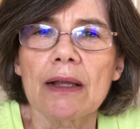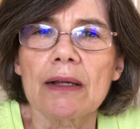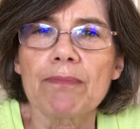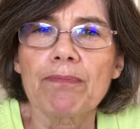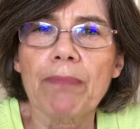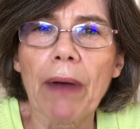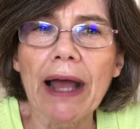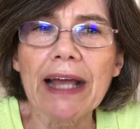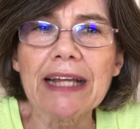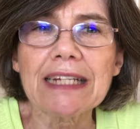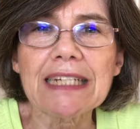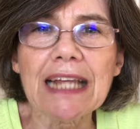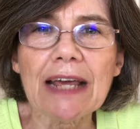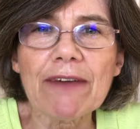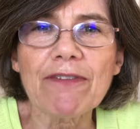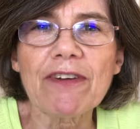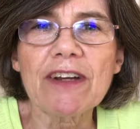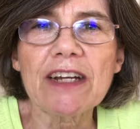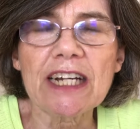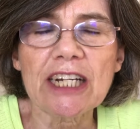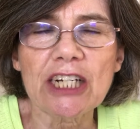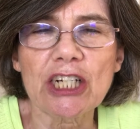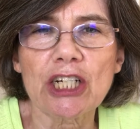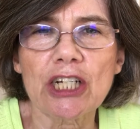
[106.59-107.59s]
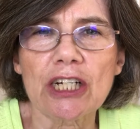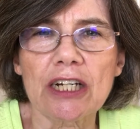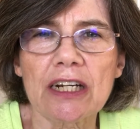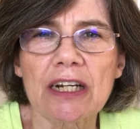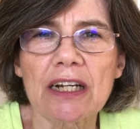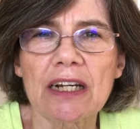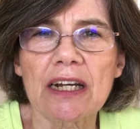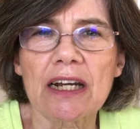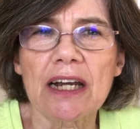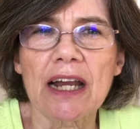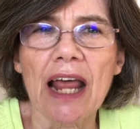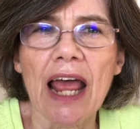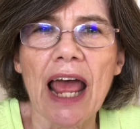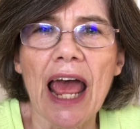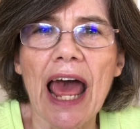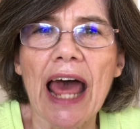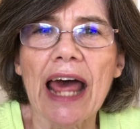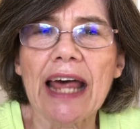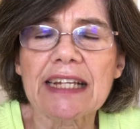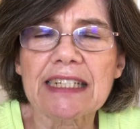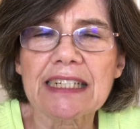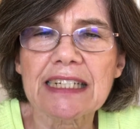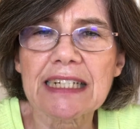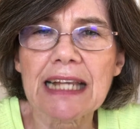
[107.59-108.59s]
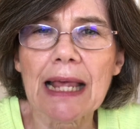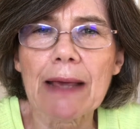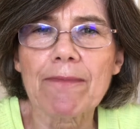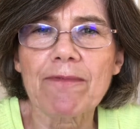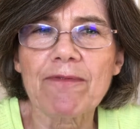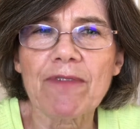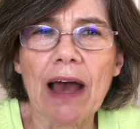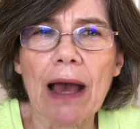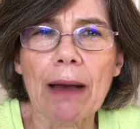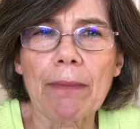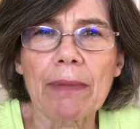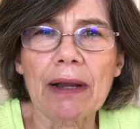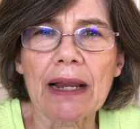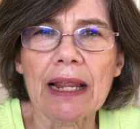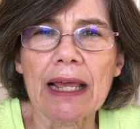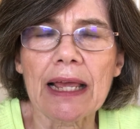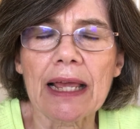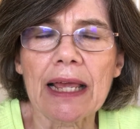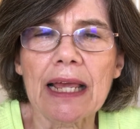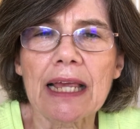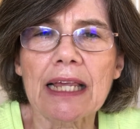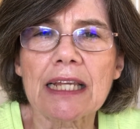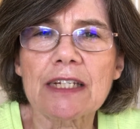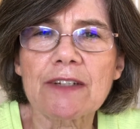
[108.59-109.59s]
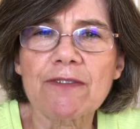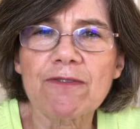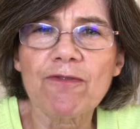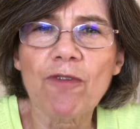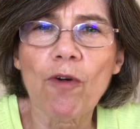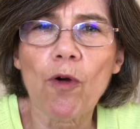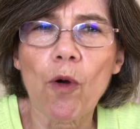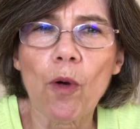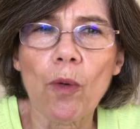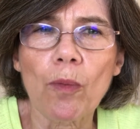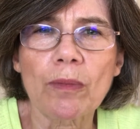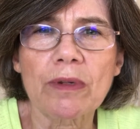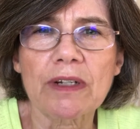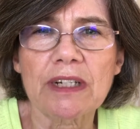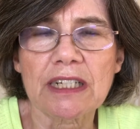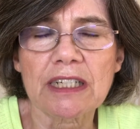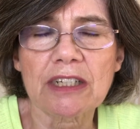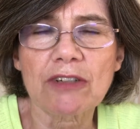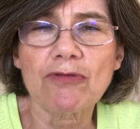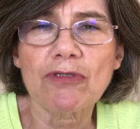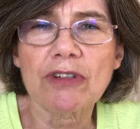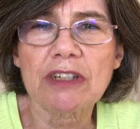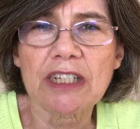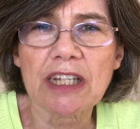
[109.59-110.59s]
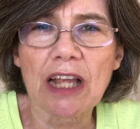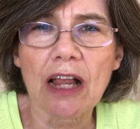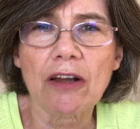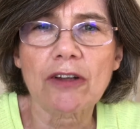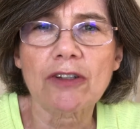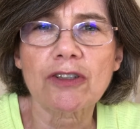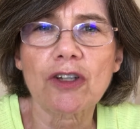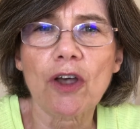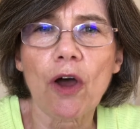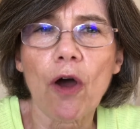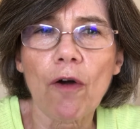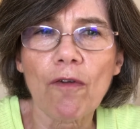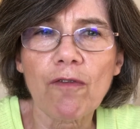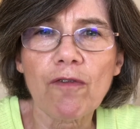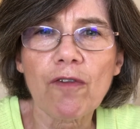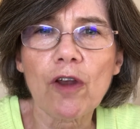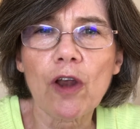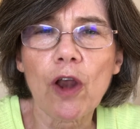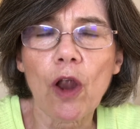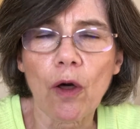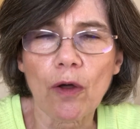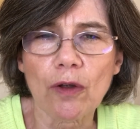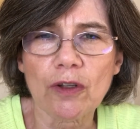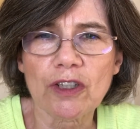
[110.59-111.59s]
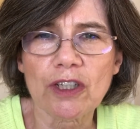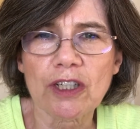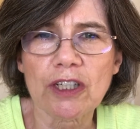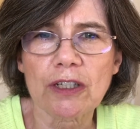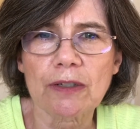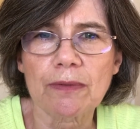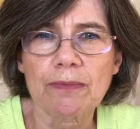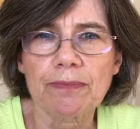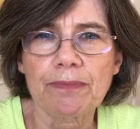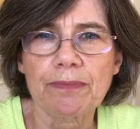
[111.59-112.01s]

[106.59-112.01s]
By definition, a step family is formed as a result of loss.